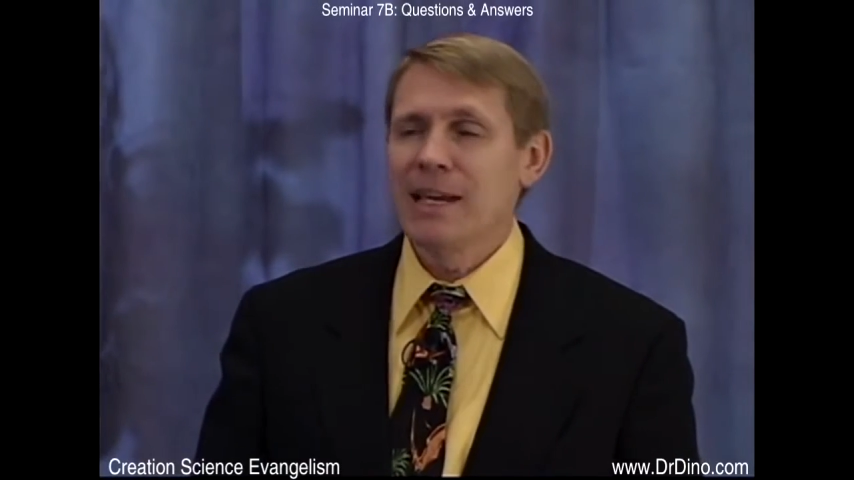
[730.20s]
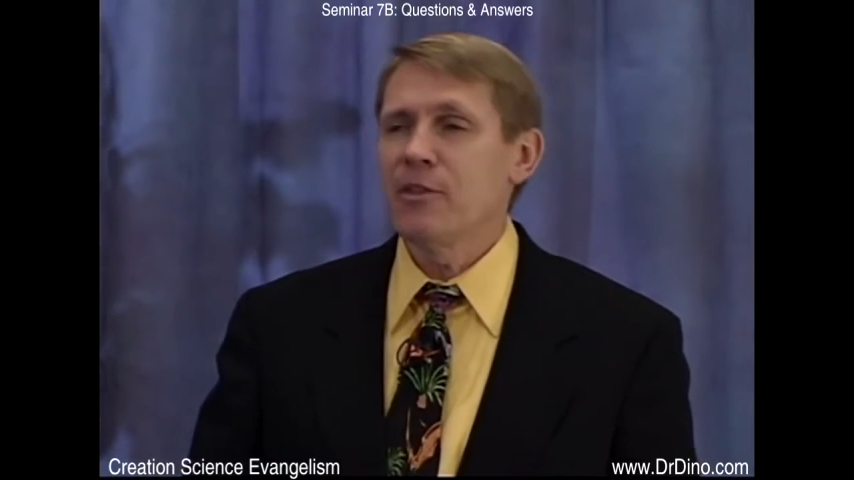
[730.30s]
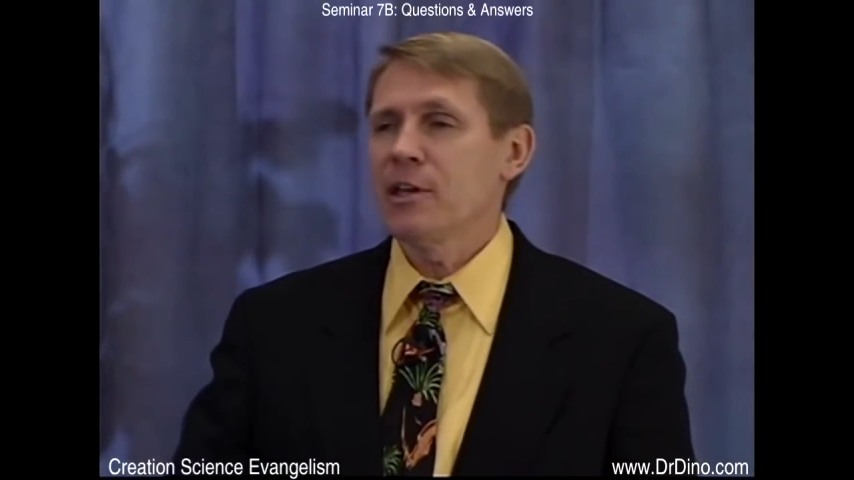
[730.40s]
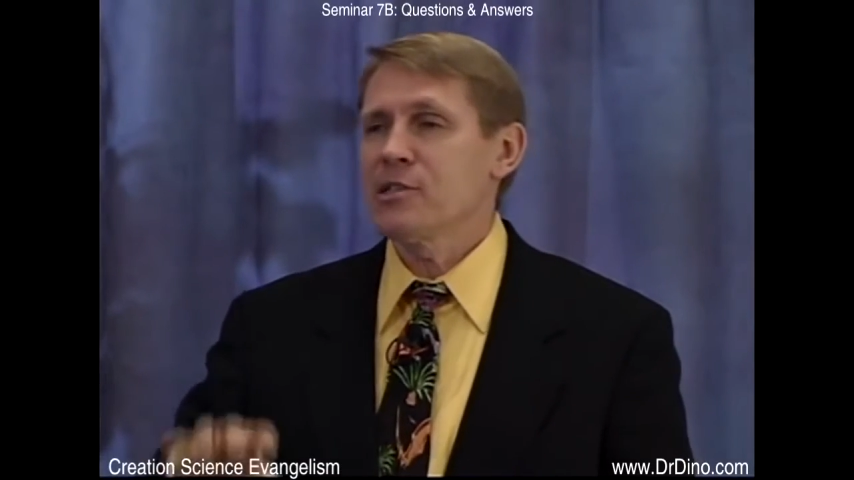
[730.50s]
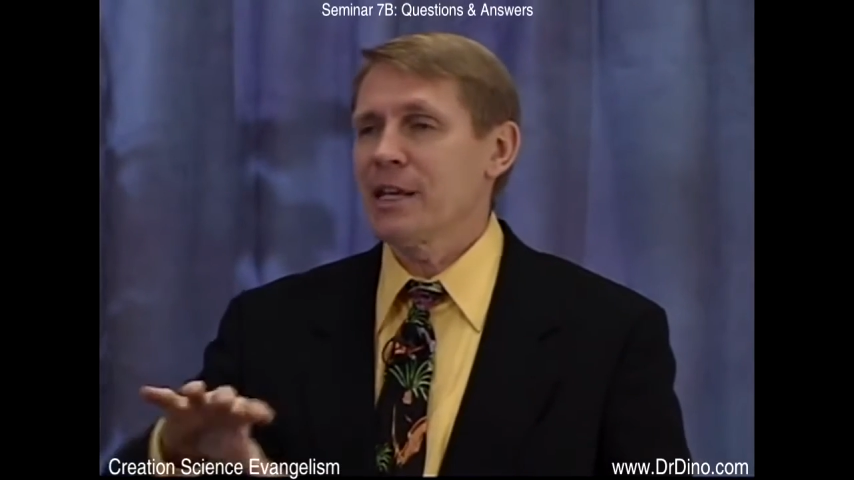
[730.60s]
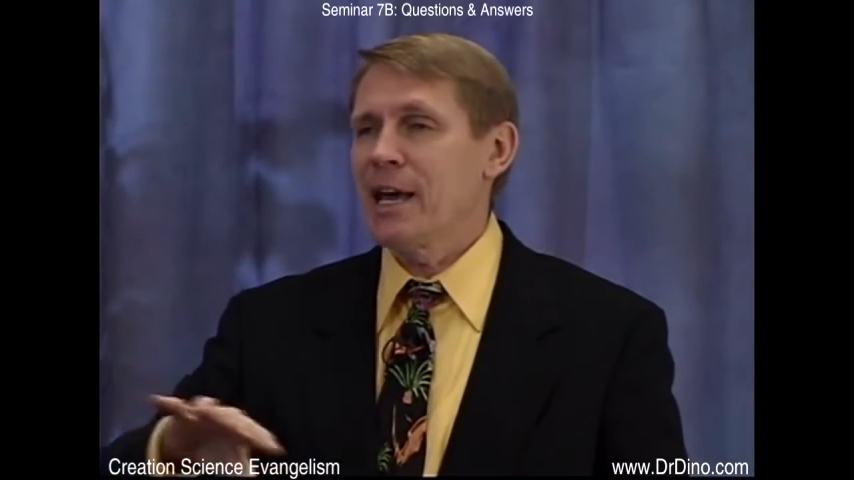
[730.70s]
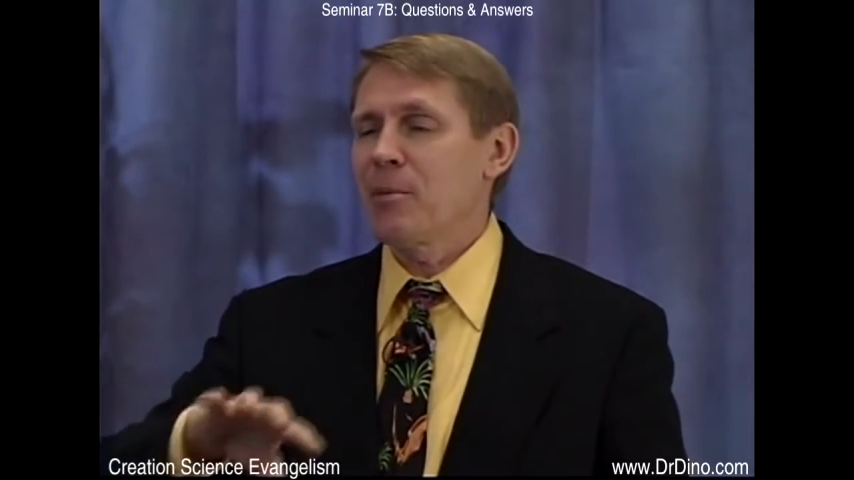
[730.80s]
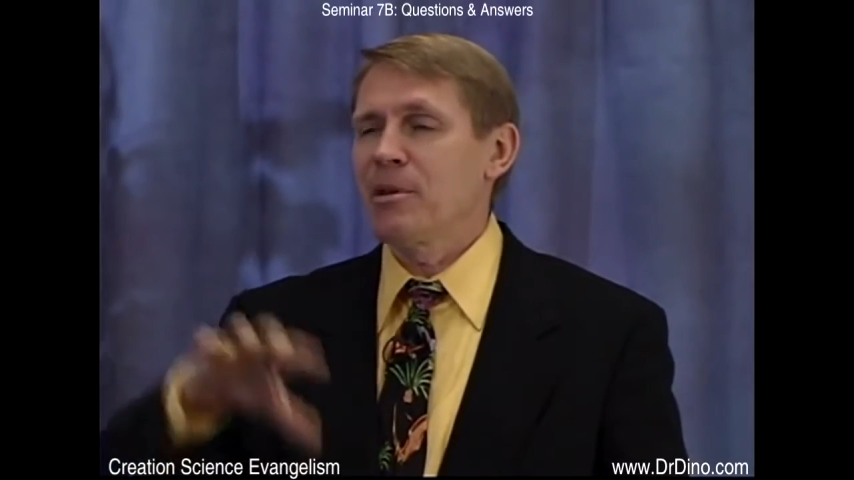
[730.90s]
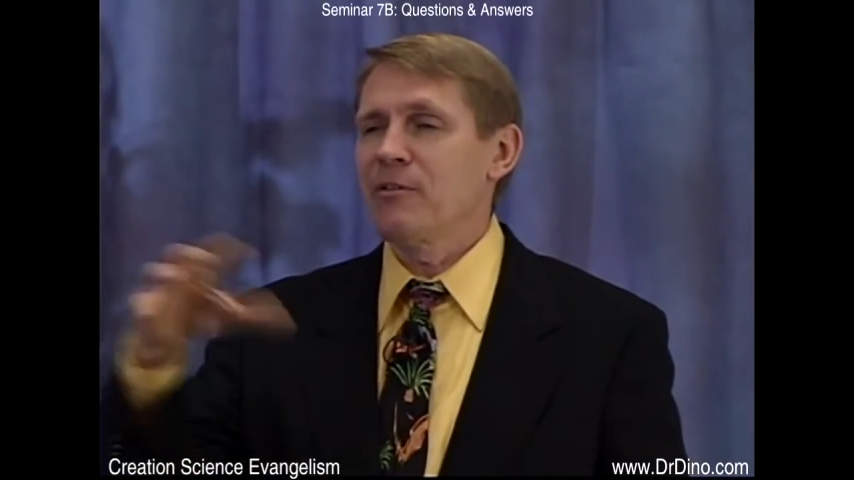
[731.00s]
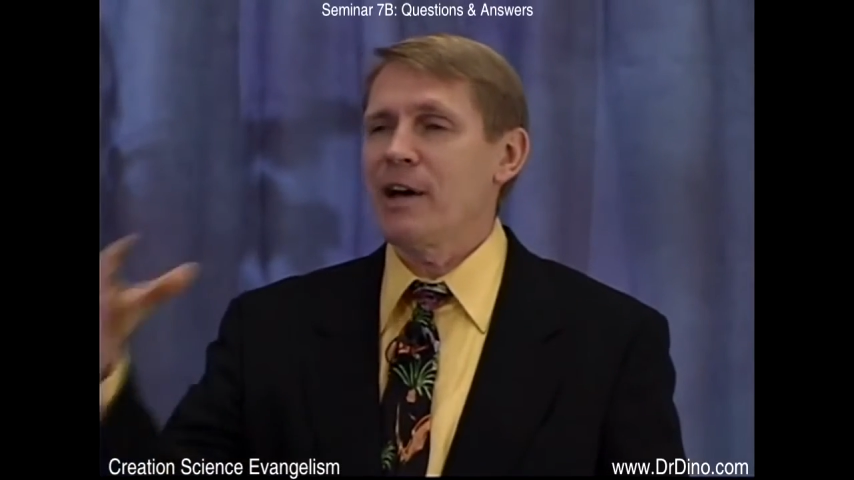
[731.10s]
He thinks the
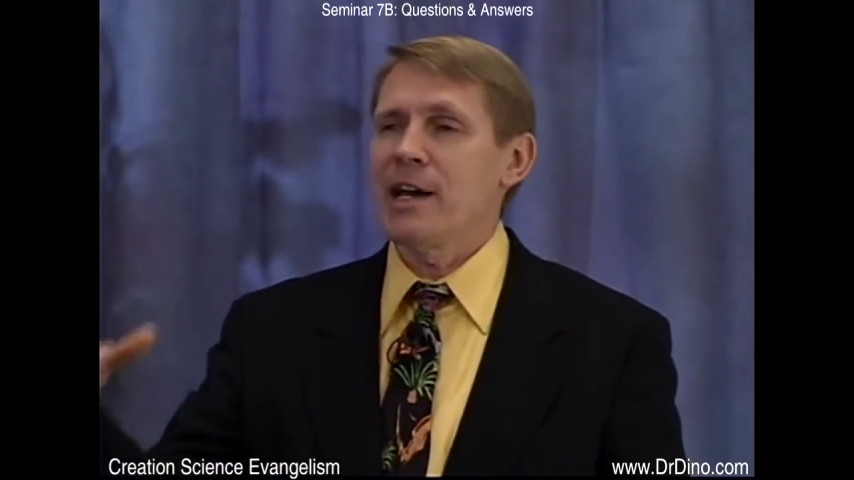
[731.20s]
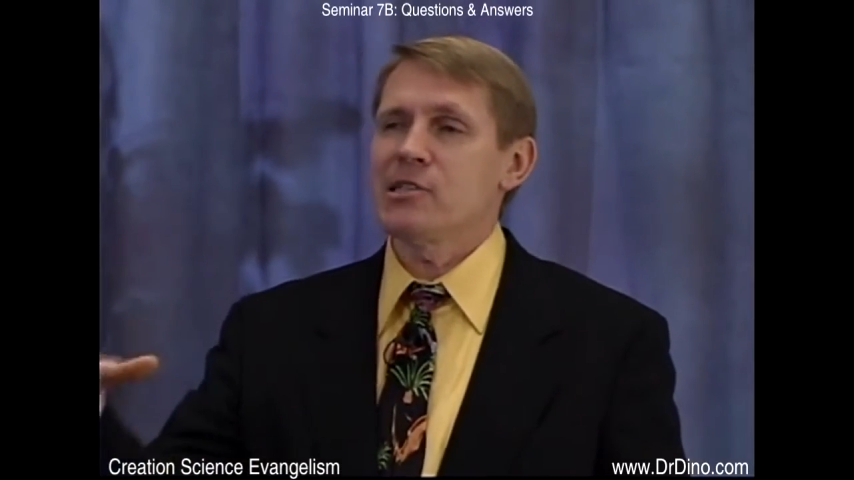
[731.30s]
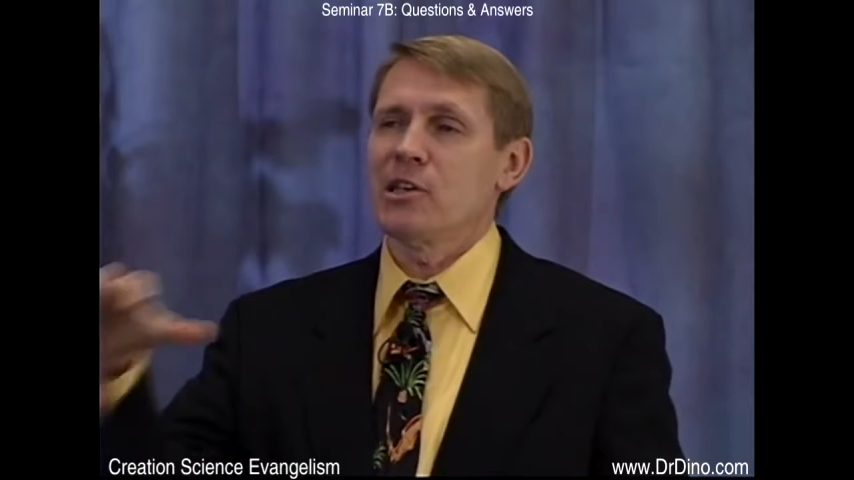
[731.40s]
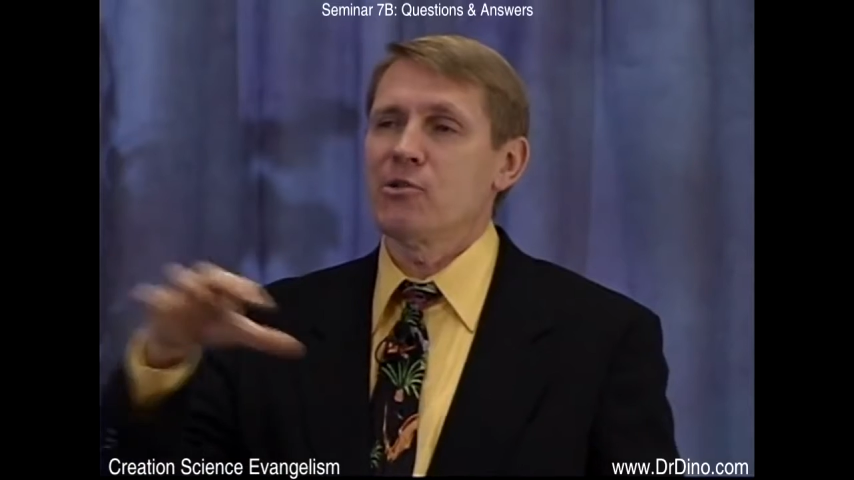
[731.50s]
canopy of ice